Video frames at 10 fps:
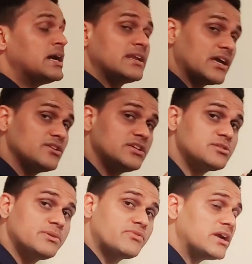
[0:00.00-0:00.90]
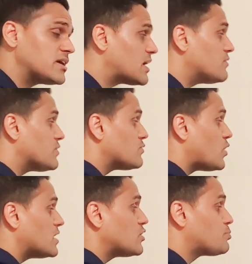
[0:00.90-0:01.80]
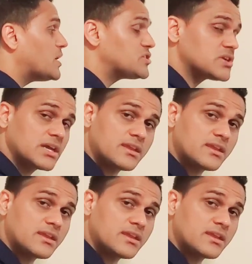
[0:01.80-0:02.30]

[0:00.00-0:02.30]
Now you need to be very careful while you're punching it